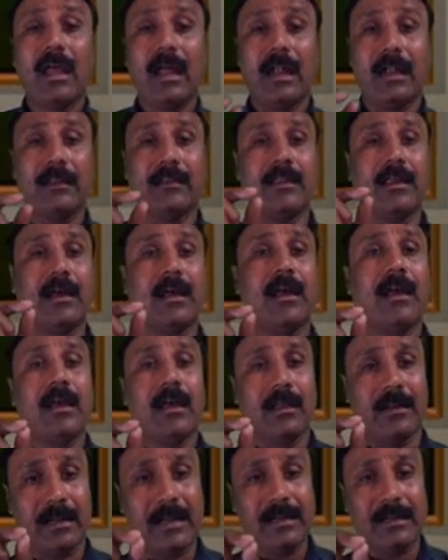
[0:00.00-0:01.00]
And the
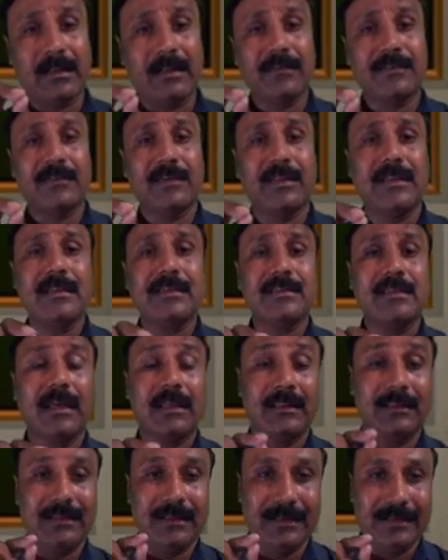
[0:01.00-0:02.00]
right answer is
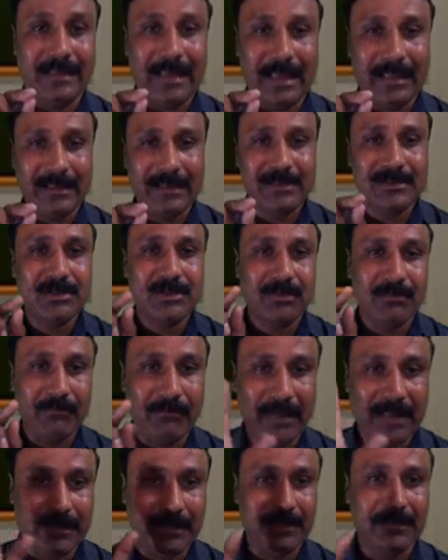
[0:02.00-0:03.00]
the direct
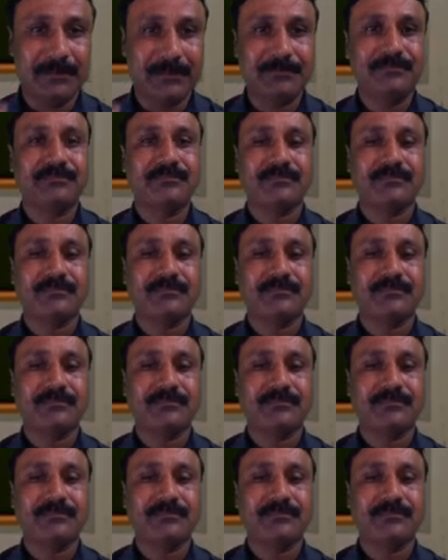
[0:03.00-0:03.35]
method.